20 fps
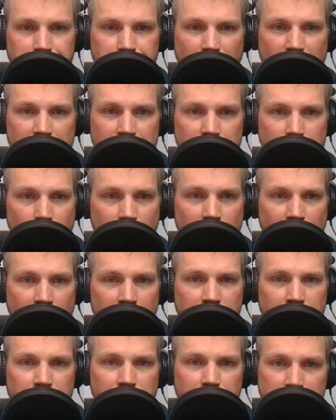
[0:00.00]
And so
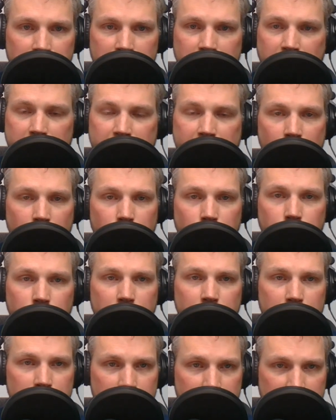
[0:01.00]
I figured that out
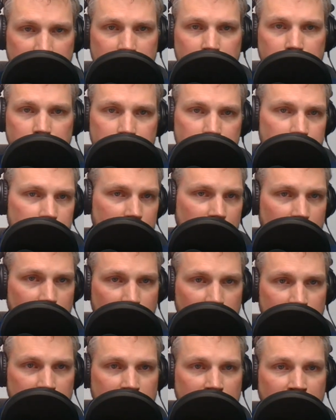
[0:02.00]
very early
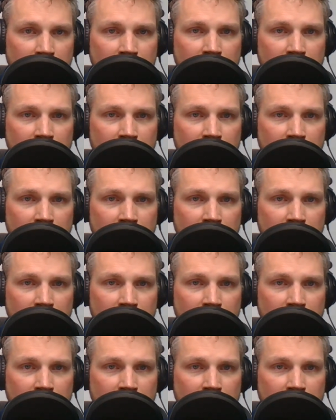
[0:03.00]
on